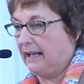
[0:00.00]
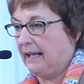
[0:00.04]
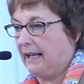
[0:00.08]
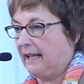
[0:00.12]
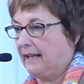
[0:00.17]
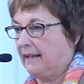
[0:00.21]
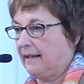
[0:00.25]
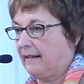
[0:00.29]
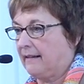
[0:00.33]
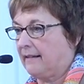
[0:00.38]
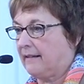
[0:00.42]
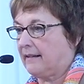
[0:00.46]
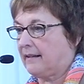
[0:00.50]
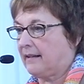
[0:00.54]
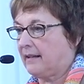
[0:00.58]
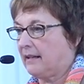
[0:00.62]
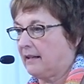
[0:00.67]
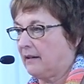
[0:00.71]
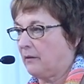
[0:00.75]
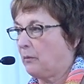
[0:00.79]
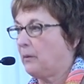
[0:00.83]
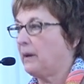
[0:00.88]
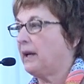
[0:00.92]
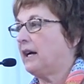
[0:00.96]
and
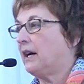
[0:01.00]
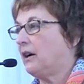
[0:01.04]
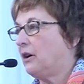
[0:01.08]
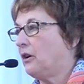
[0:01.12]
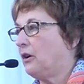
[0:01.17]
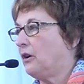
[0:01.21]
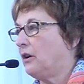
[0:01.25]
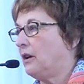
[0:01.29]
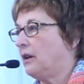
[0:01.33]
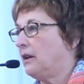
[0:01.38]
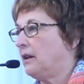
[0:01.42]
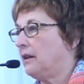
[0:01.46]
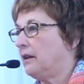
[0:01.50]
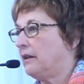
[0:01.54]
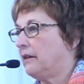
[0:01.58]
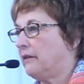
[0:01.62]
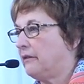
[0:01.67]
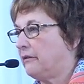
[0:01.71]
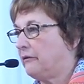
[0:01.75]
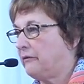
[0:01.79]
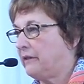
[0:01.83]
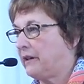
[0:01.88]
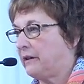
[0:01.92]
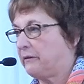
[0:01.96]
we are all
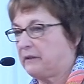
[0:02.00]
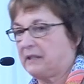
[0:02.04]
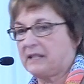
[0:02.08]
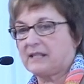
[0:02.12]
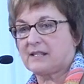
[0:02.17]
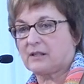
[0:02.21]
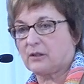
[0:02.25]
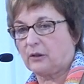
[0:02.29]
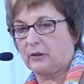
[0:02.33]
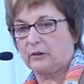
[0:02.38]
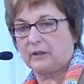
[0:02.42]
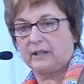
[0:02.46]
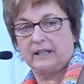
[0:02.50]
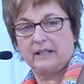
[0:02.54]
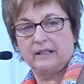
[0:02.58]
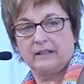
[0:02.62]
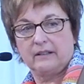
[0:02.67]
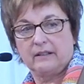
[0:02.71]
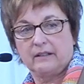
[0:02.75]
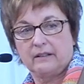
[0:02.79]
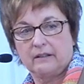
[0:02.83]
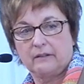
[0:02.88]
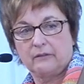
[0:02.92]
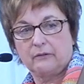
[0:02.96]
very sorry